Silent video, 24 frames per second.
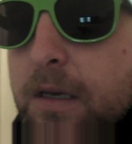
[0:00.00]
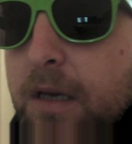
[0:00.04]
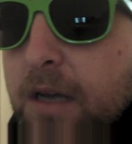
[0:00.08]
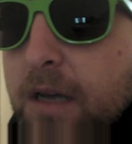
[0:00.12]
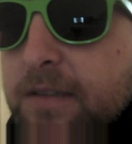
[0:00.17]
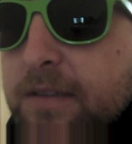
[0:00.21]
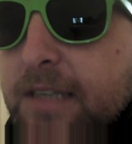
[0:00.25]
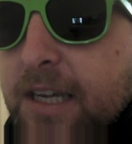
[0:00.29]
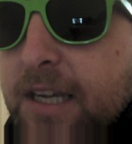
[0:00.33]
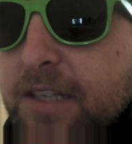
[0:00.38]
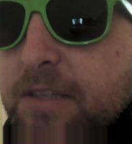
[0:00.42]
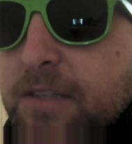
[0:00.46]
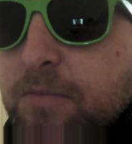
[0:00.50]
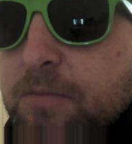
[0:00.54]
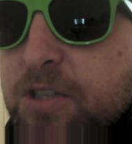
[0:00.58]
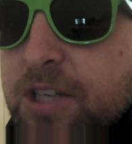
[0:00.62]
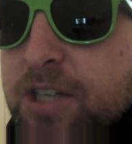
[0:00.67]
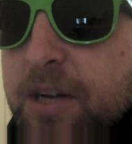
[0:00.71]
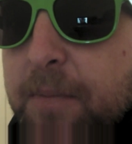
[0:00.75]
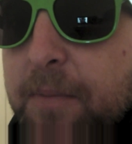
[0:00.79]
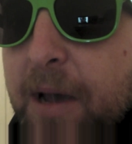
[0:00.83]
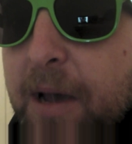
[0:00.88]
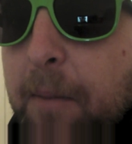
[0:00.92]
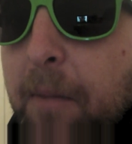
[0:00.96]
I'll tell you some shit
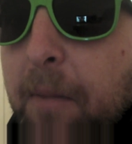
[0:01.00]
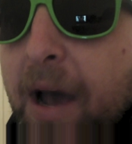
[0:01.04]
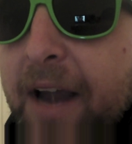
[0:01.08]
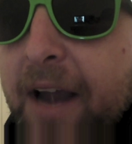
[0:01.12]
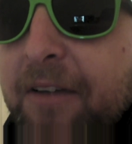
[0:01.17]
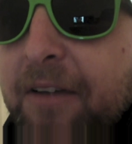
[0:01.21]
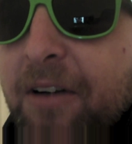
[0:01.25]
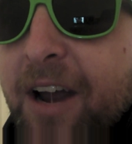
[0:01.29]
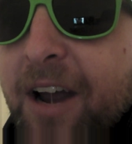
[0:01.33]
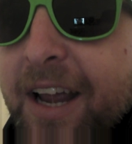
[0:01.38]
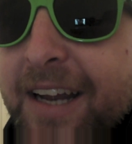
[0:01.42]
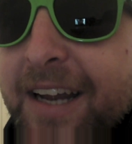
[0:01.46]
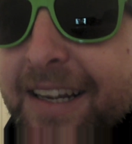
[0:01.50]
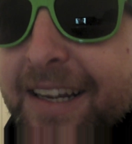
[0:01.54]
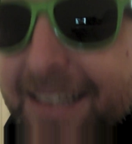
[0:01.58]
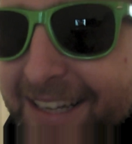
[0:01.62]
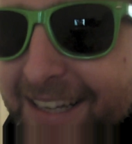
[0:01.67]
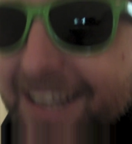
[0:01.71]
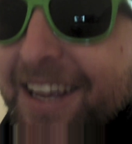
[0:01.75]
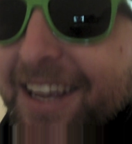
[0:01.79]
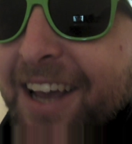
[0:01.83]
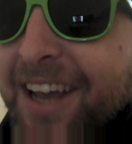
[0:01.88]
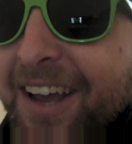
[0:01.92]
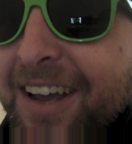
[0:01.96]
about Mike, right?
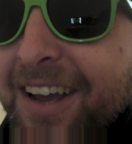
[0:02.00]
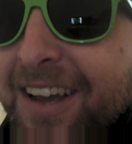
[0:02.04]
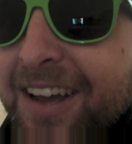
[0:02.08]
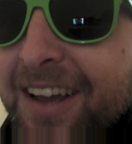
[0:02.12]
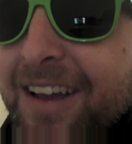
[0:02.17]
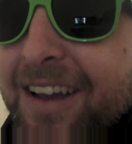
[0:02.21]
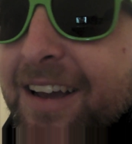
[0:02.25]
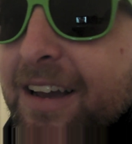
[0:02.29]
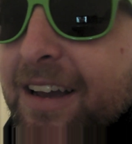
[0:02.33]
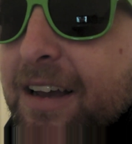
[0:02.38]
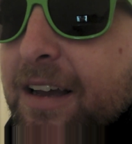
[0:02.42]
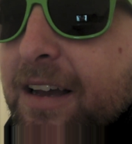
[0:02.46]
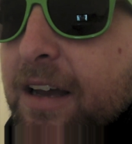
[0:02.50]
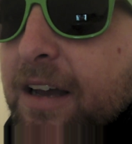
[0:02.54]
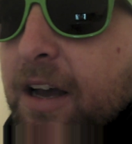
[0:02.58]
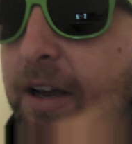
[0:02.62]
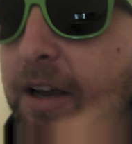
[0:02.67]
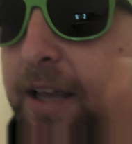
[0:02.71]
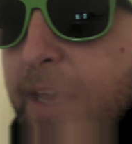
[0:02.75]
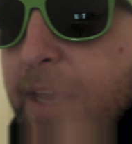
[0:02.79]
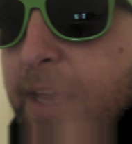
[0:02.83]
Yeah? Okay,